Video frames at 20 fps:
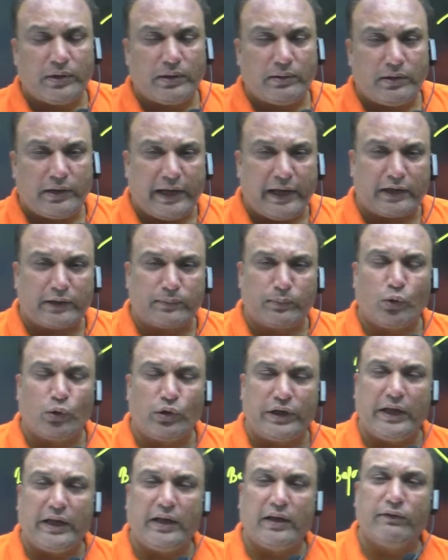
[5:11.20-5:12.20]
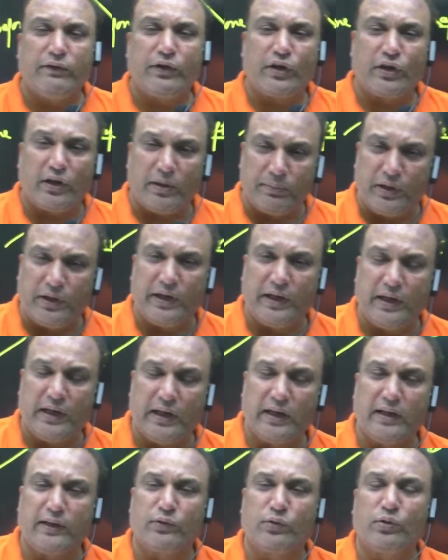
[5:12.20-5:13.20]
exporting our raw
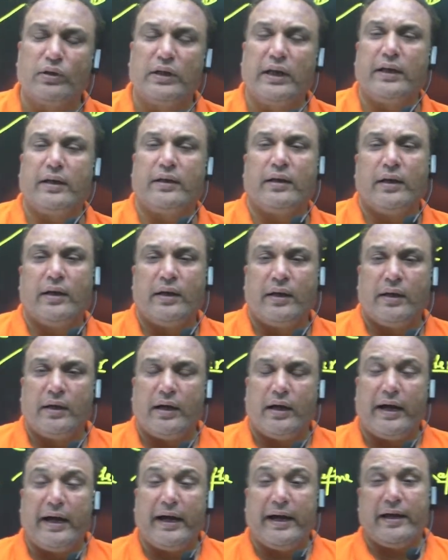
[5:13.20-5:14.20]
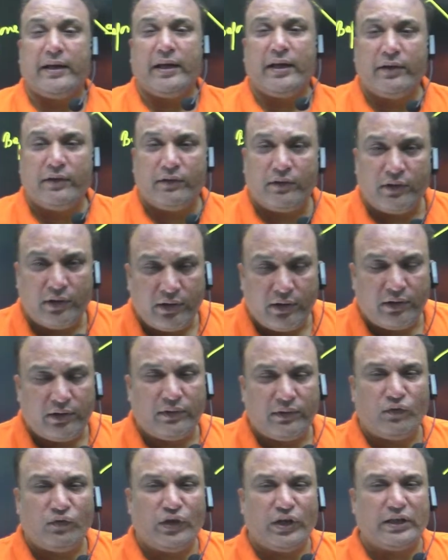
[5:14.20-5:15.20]
material also, like iron.
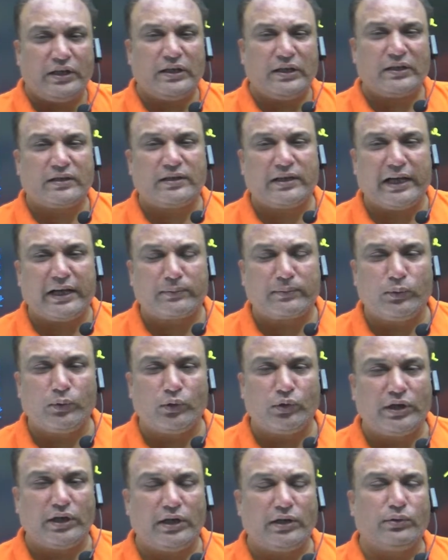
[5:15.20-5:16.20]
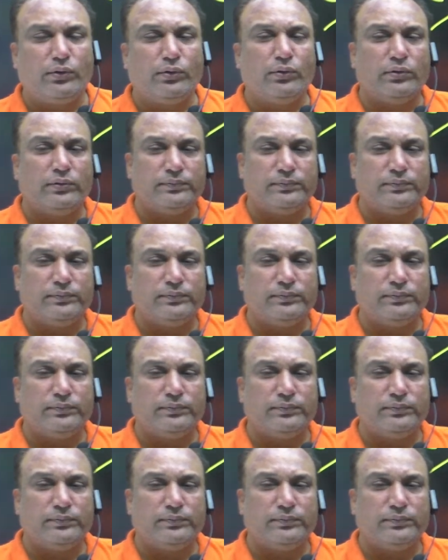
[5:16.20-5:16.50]
We just exported to